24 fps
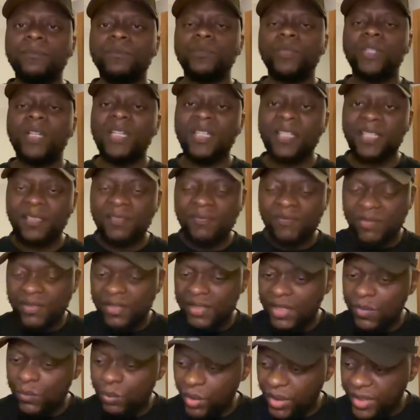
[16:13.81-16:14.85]
We're going to
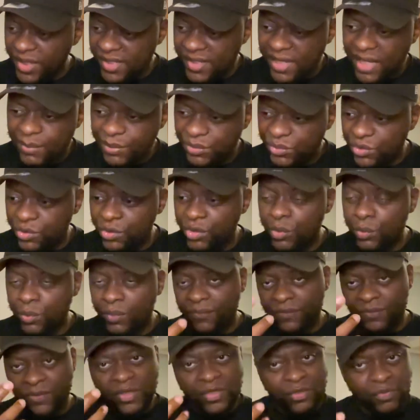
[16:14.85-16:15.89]
see what he's able to do
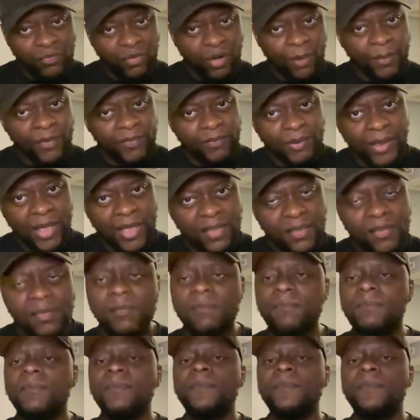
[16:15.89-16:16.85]
with this crop of players,